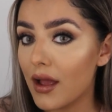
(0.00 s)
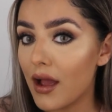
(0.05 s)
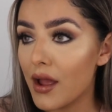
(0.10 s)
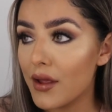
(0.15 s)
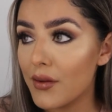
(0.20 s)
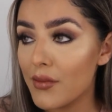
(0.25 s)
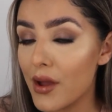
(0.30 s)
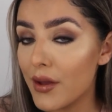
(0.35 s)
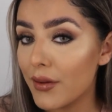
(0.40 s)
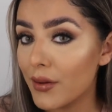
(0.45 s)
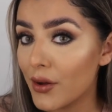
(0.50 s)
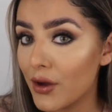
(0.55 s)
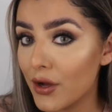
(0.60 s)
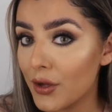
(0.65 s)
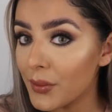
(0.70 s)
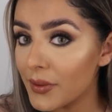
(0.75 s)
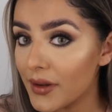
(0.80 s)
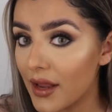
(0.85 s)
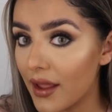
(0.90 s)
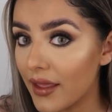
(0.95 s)
I woke
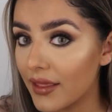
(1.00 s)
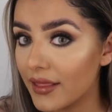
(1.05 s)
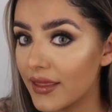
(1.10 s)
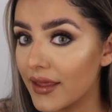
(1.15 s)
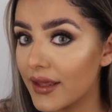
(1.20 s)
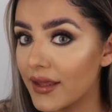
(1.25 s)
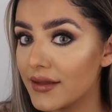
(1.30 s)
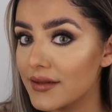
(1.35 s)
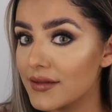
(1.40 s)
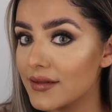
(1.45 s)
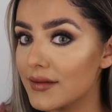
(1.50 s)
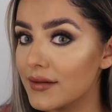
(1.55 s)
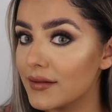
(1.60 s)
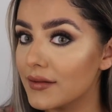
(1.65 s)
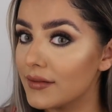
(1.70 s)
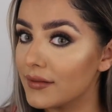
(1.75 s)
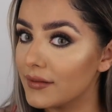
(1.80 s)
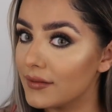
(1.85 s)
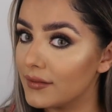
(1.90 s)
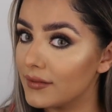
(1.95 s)
up like
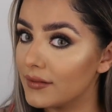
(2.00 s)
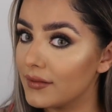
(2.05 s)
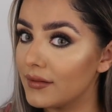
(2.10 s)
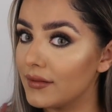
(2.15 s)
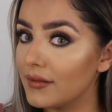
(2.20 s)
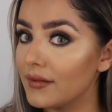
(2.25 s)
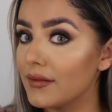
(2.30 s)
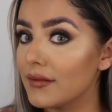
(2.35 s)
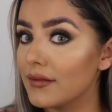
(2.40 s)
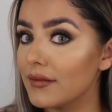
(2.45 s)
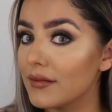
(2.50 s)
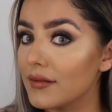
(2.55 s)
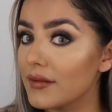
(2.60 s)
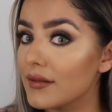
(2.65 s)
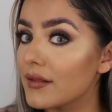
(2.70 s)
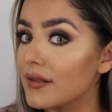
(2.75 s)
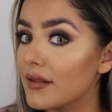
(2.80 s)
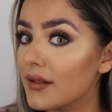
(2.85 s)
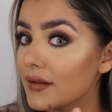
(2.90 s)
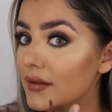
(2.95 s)
this.
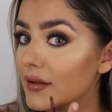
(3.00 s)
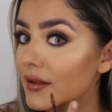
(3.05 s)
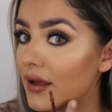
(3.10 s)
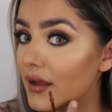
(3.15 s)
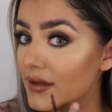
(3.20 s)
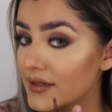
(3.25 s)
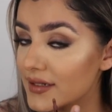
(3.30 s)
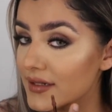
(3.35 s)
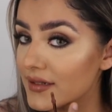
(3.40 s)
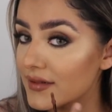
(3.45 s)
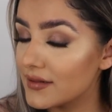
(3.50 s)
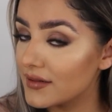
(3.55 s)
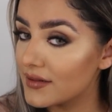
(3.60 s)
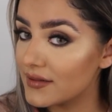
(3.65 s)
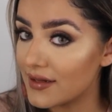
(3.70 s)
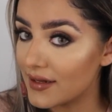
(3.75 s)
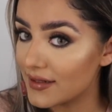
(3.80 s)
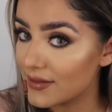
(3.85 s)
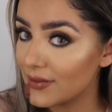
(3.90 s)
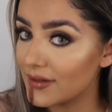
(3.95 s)
I did, because
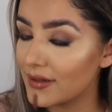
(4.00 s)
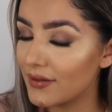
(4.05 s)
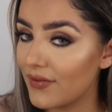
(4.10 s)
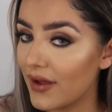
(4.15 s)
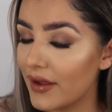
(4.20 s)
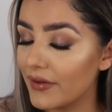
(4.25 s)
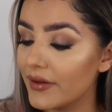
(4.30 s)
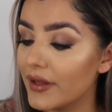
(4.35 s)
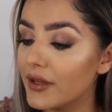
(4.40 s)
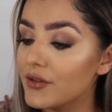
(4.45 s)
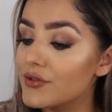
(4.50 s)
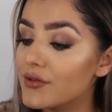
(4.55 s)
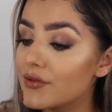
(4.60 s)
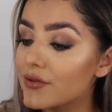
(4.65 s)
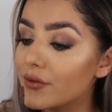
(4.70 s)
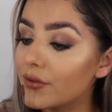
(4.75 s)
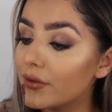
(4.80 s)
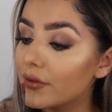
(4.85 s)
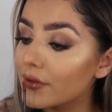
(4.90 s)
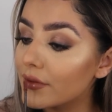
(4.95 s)
that's what the foundation is
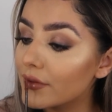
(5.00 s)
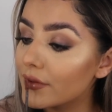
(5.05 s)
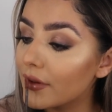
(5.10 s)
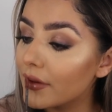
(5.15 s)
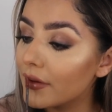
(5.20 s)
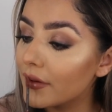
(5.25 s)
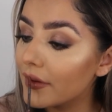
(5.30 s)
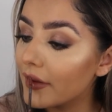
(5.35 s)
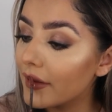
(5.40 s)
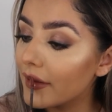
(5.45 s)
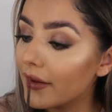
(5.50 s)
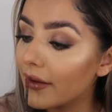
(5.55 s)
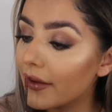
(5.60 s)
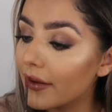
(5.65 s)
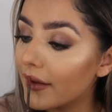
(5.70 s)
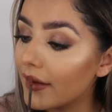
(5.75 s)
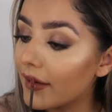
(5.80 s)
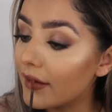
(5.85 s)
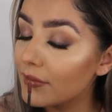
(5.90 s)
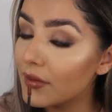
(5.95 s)
called, so
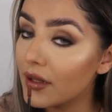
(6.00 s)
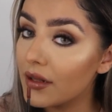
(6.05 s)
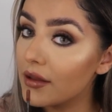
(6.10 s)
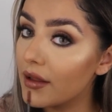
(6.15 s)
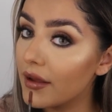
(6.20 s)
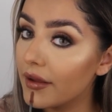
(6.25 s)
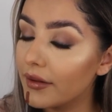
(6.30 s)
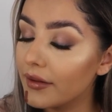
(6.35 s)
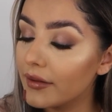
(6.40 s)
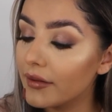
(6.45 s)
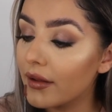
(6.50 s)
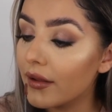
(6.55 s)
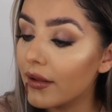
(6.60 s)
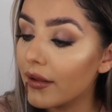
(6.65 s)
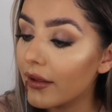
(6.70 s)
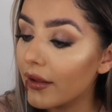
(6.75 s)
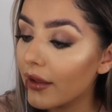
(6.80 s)
I'm not lying.